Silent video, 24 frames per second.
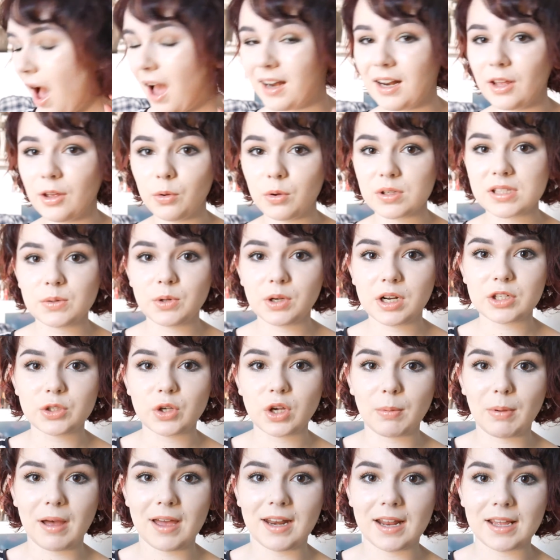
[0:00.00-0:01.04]
And I also want to
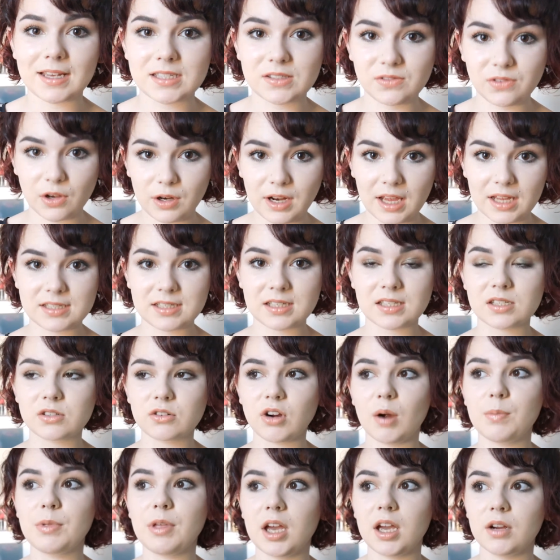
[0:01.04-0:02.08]
talk about an exfoliating
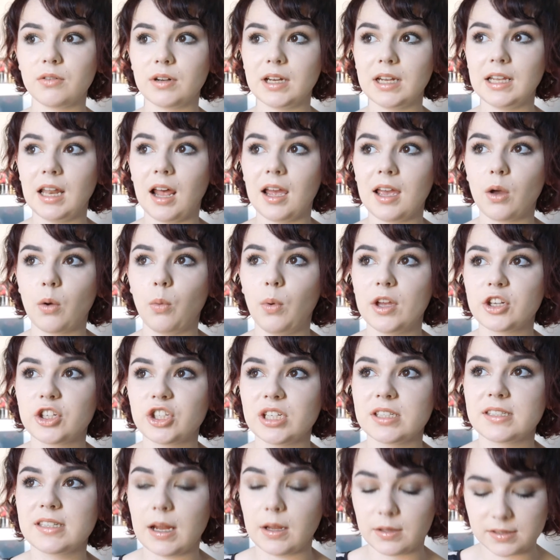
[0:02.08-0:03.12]
scrub that I really like,
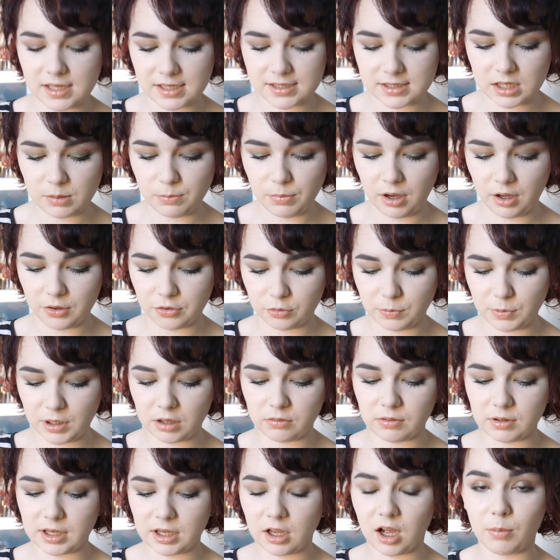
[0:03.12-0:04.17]
which is downstairs in the bathroom, and I
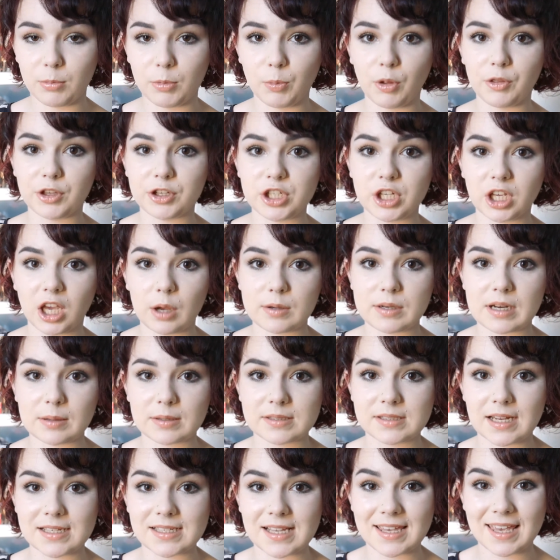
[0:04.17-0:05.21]
really can't be bothered to go
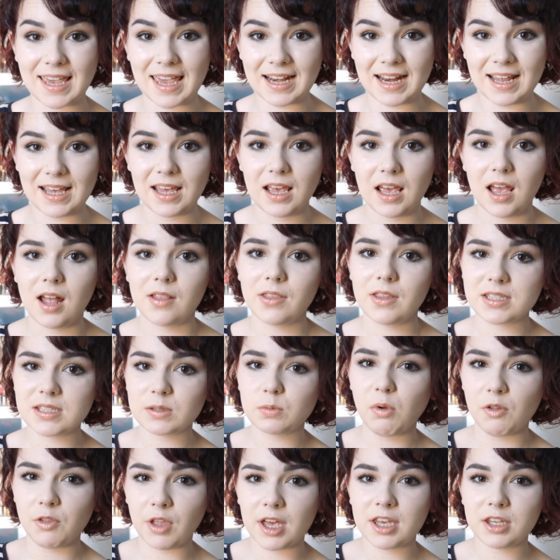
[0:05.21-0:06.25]
downstairs and get it. This
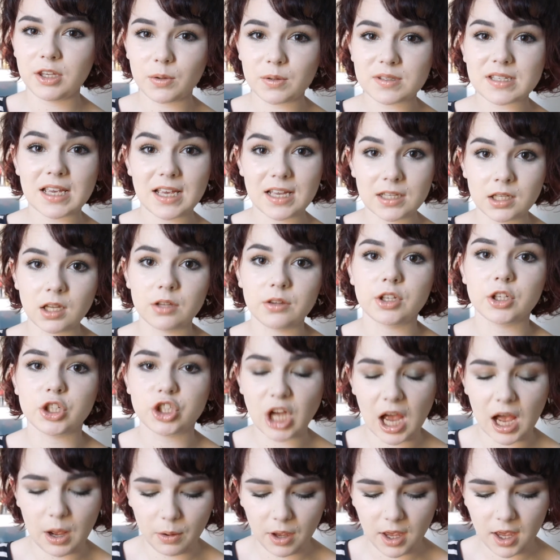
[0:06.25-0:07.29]
is one that I use in the
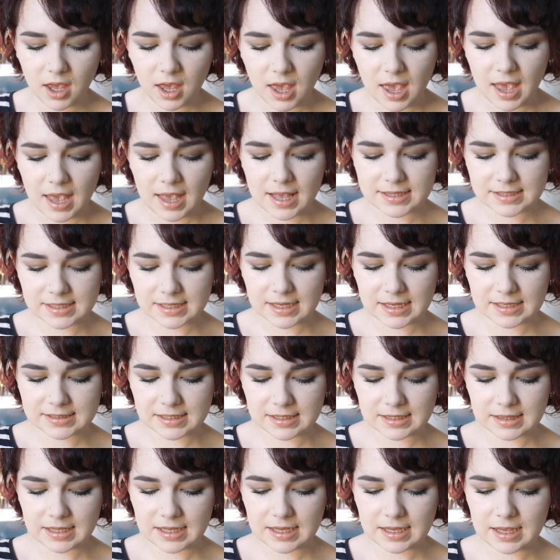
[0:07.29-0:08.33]
shower. It
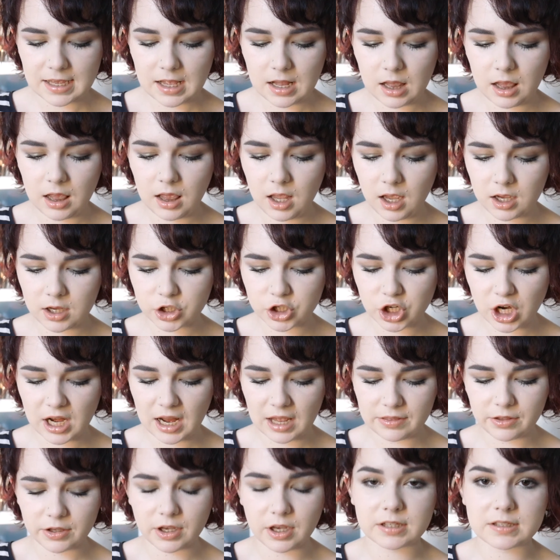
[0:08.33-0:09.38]
is the Lush
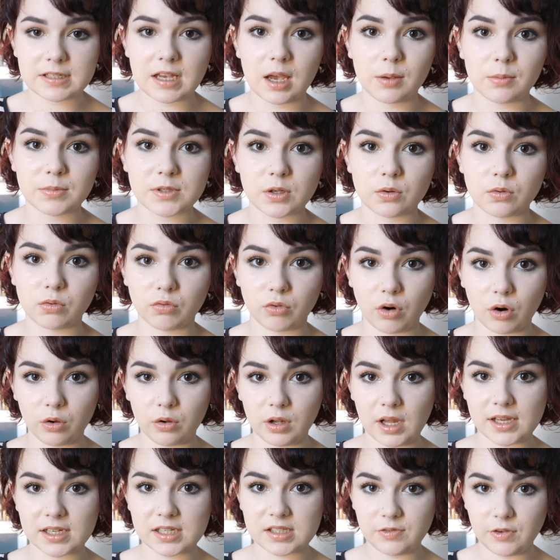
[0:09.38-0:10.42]
Let the Good Times
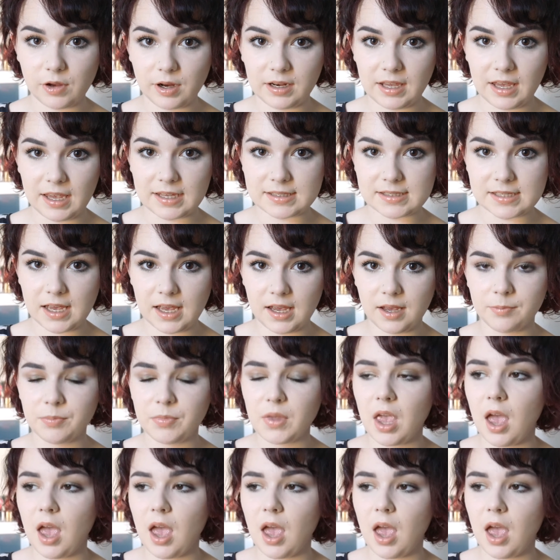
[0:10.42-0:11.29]
Roll Exfoliator.